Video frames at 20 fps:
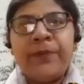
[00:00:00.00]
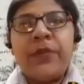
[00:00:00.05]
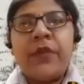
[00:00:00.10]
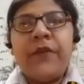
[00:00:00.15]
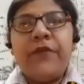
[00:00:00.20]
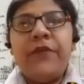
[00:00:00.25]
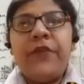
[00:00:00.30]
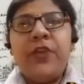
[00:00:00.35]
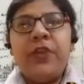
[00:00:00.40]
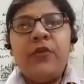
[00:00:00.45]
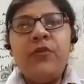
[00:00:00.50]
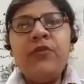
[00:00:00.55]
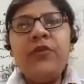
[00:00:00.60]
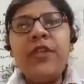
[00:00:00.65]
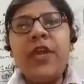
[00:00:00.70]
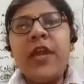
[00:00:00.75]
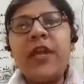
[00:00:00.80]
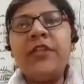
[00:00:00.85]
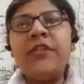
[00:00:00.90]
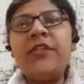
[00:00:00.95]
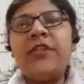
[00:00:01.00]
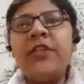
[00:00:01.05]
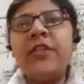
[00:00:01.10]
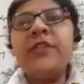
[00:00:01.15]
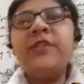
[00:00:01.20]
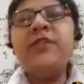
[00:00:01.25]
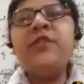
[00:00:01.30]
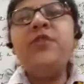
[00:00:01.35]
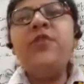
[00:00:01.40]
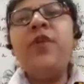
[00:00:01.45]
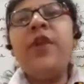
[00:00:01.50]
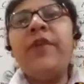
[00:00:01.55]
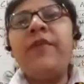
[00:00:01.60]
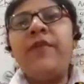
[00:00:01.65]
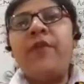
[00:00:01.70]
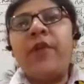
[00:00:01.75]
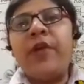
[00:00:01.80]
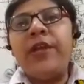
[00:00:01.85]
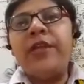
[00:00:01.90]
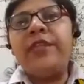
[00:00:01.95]
We know that just to
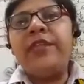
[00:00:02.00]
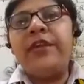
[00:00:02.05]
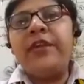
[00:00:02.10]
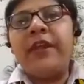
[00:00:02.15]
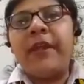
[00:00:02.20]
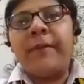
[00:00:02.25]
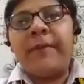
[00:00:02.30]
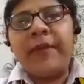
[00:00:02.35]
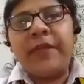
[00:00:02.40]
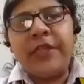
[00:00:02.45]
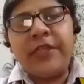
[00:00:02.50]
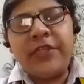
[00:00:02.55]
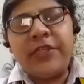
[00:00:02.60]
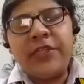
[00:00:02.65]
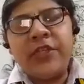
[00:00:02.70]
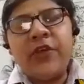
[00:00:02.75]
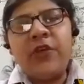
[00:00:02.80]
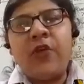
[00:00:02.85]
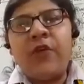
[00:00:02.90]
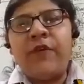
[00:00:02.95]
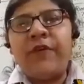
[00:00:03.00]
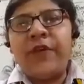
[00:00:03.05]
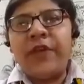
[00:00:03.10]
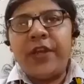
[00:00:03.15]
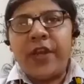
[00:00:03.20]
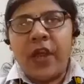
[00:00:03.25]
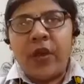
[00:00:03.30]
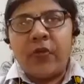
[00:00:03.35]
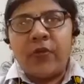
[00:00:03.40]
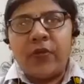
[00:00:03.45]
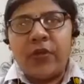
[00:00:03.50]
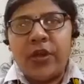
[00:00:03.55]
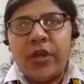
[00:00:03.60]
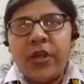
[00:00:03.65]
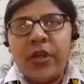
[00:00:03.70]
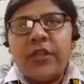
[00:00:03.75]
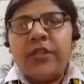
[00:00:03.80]
avoid the repetition of a noun,